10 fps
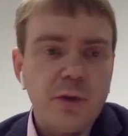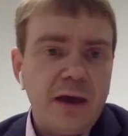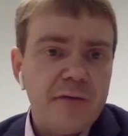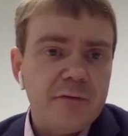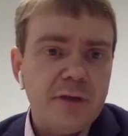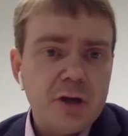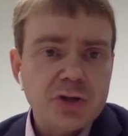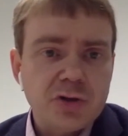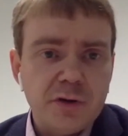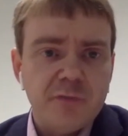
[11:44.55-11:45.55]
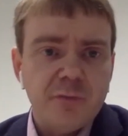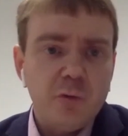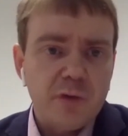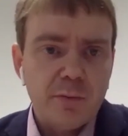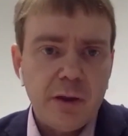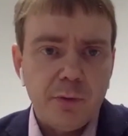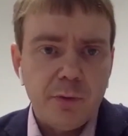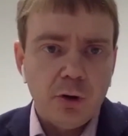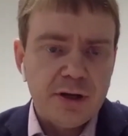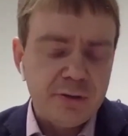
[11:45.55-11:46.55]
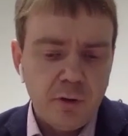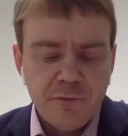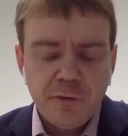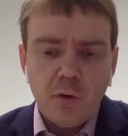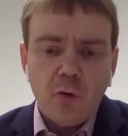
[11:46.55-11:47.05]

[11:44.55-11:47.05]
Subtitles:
We have the luxury of moving people on and off.